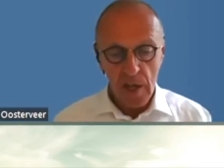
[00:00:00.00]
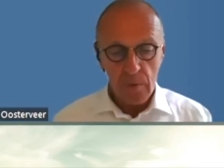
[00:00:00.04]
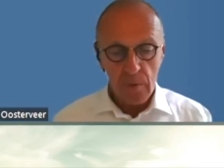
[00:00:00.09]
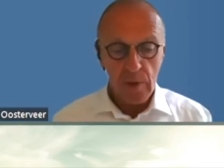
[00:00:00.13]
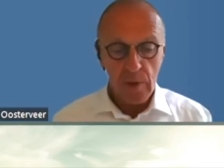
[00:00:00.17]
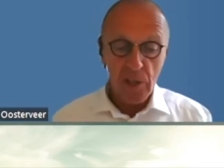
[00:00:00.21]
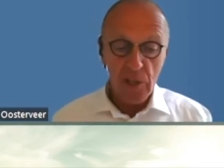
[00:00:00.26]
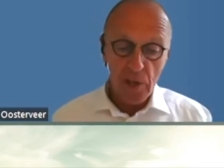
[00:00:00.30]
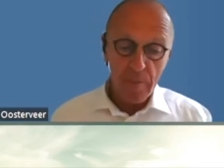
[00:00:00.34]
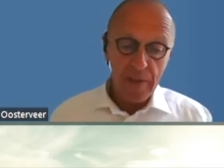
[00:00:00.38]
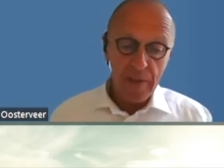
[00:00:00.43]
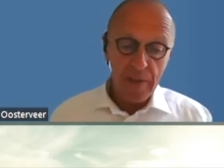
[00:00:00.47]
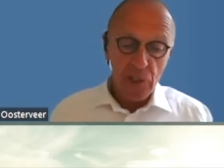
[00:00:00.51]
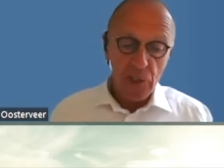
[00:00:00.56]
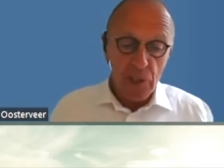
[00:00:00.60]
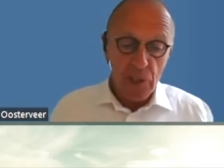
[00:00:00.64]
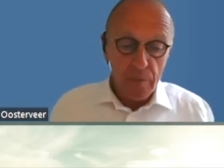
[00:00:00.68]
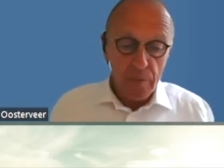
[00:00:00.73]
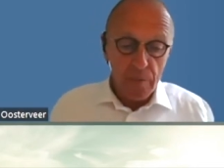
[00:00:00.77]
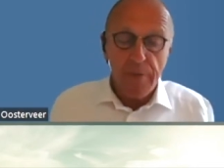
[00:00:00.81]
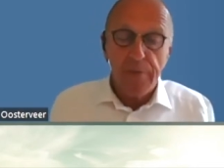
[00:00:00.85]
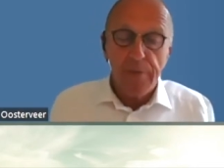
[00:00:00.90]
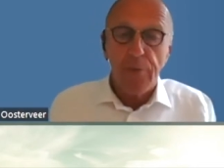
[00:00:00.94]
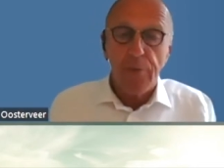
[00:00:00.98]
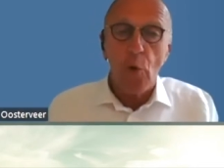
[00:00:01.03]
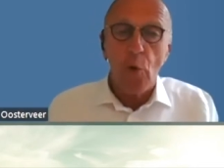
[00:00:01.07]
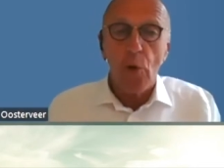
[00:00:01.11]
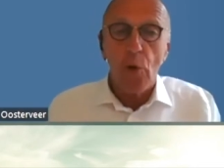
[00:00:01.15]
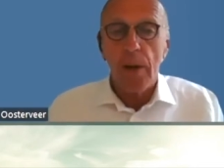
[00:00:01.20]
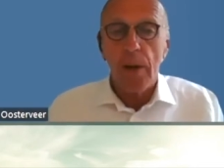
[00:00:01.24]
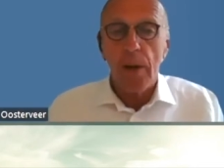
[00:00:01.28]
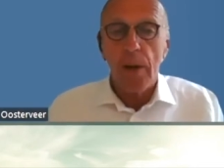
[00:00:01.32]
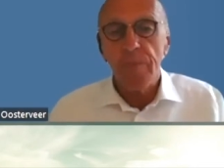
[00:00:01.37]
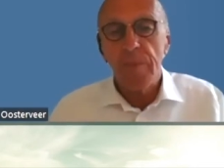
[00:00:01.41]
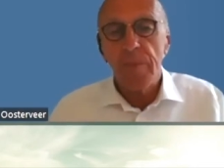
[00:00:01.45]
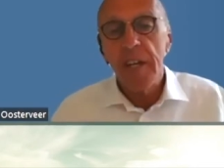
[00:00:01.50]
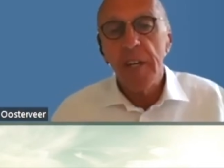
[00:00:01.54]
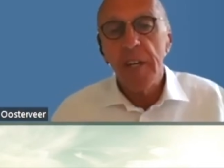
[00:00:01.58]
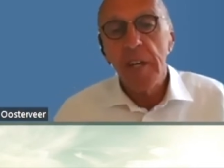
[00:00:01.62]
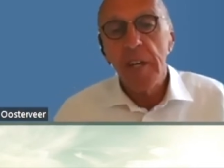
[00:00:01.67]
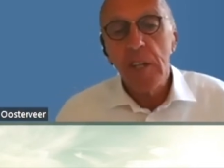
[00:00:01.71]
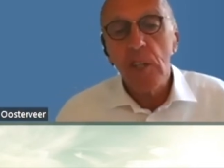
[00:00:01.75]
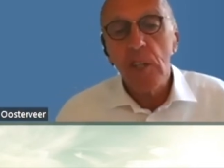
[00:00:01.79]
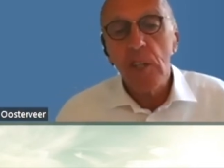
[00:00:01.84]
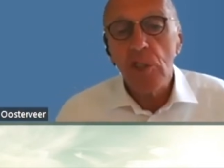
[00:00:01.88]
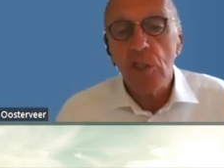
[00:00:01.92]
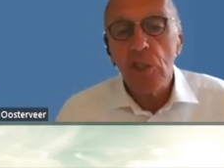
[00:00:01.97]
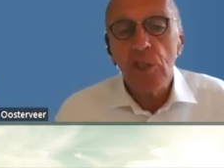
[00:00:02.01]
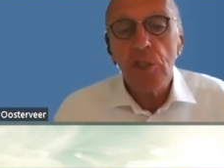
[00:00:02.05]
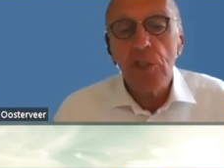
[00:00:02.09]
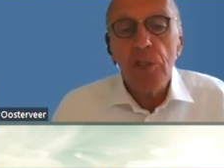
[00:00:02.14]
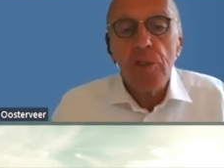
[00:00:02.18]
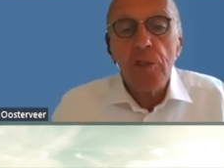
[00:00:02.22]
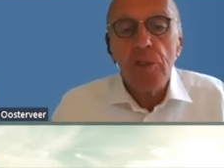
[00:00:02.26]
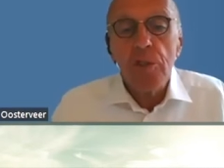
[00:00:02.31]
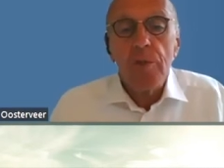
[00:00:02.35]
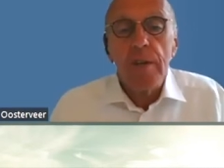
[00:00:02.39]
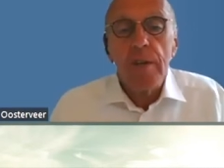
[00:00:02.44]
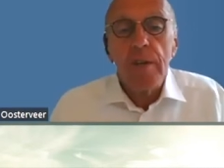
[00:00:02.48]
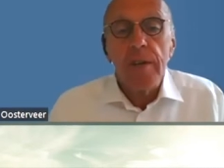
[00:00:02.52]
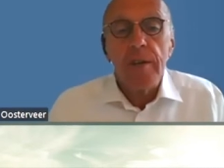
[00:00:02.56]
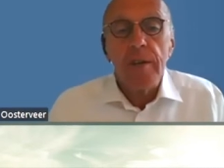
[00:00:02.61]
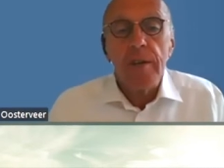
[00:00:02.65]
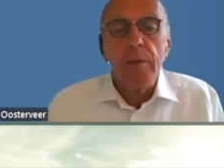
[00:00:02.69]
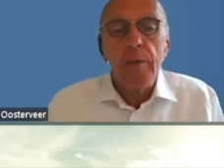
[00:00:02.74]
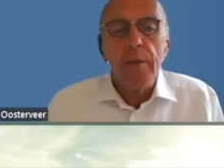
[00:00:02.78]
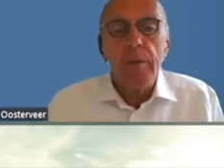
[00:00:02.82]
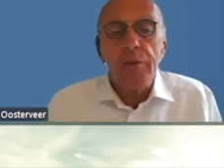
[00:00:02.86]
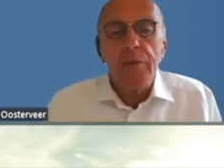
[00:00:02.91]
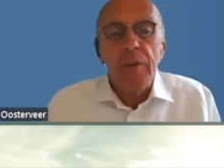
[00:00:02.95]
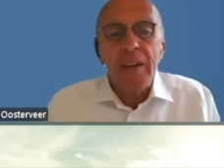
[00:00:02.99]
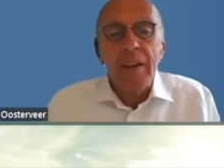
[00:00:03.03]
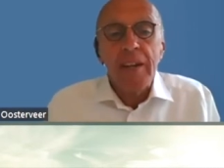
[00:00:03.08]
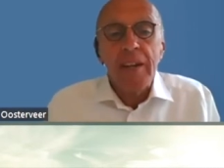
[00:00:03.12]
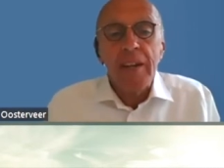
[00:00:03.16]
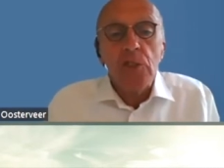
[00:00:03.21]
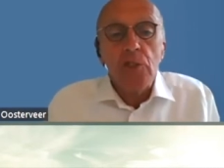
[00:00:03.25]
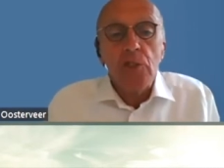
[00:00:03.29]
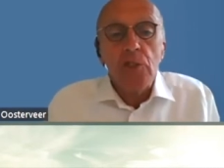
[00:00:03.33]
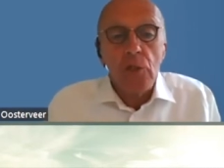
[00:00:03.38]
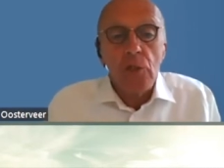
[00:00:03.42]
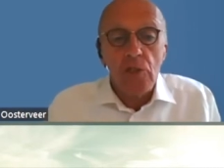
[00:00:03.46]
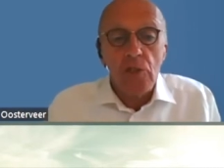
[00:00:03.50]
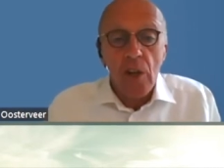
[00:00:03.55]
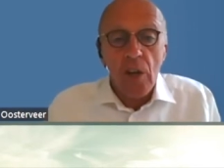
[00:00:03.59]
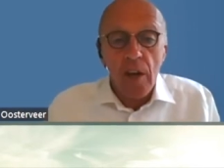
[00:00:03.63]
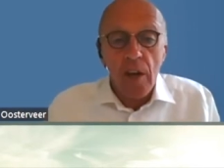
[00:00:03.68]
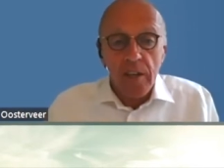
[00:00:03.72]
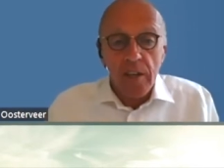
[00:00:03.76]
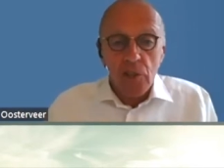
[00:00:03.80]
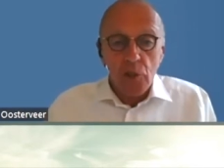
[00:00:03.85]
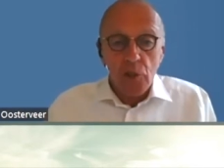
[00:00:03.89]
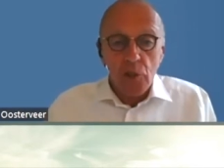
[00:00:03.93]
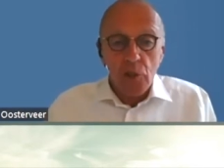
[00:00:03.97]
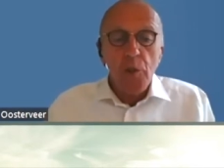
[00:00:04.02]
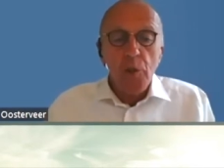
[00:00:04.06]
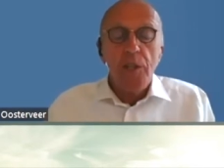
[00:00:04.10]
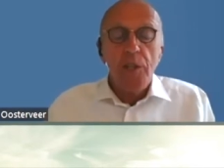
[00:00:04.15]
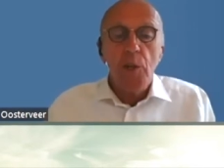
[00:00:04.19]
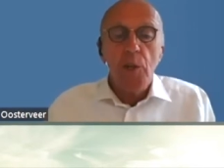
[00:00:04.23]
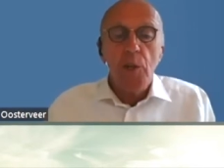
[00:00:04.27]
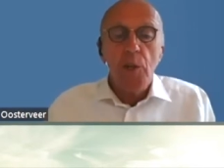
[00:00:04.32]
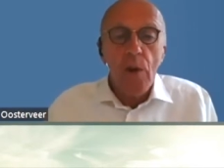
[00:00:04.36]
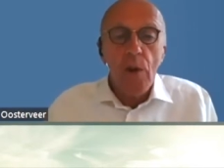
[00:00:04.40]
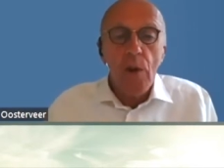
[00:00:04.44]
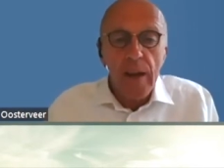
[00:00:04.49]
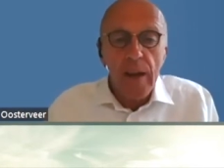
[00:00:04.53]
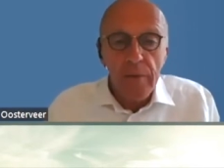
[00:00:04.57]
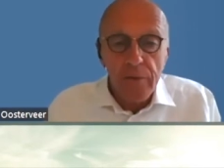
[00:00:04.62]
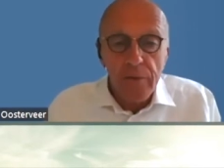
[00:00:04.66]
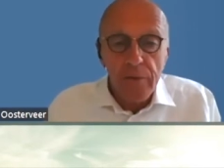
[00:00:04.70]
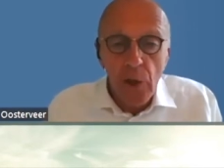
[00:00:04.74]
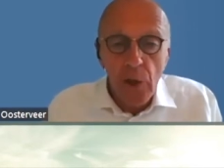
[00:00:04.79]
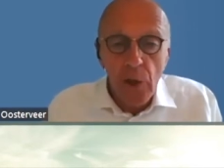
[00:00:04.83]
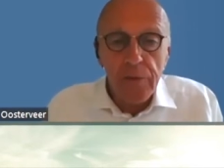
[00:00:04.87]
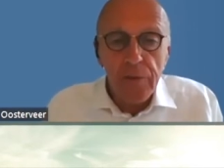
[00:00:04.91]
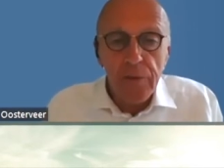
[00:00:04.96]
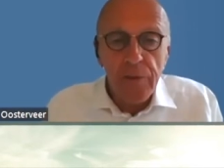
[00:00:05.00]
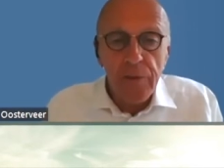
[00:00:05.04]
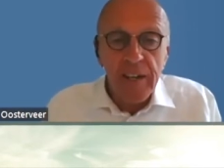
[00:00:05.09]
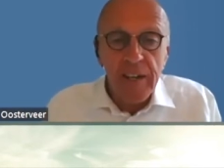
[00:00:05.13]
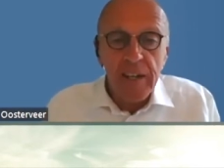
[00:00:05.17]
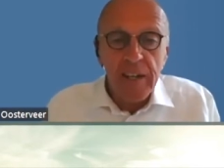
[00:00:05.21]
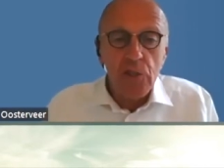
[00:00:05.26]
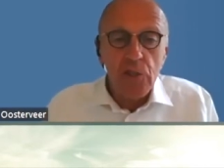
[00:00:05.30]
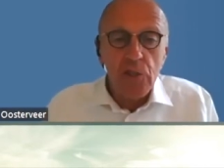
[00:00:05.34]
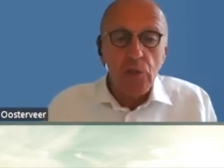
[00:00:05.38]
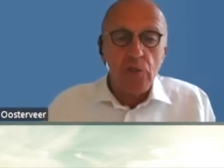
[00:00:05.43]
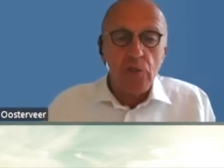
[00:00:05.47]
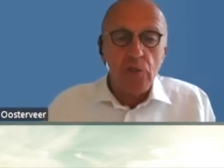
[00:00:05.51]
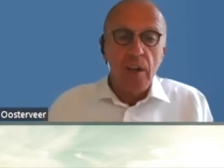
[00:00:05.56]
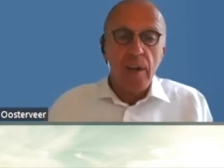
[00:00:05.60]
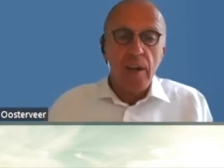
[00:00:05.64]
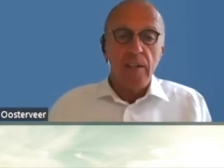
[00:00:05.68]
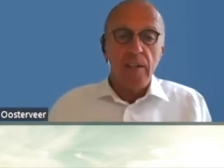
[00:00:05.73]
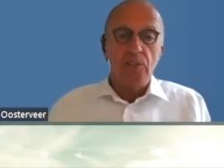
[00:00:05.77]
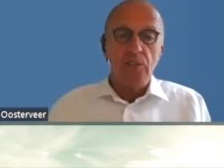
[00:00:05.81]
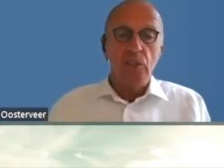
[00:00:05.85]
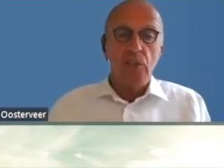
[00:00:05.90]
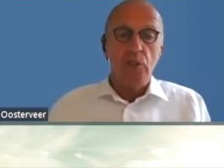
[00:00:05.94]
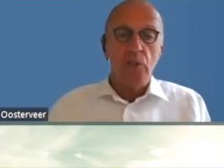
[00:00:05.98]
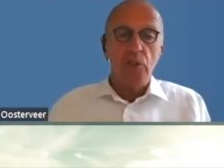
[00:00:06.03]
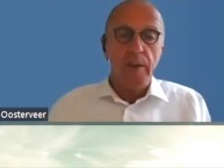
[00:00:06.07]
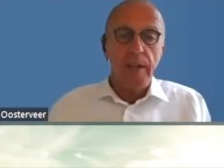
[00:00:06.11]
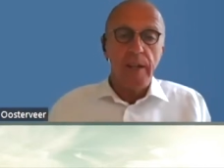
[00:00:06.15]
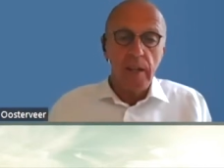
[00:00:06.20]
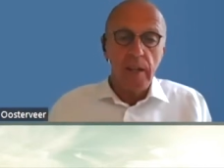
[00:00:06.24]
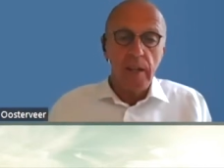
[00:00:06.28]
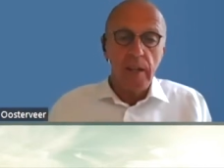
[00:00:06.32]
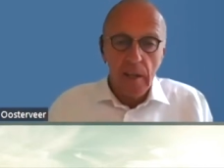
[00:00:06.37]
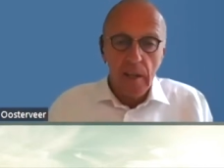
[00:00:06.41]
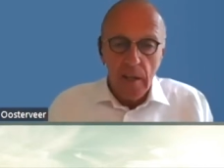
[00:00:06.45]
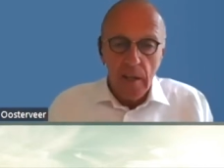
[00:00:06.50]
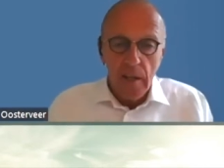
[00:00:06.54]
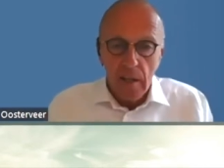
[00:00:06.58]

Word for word: Well, as I mentioned before, in addition to uh, financial targets, we do have non-financial targets as well.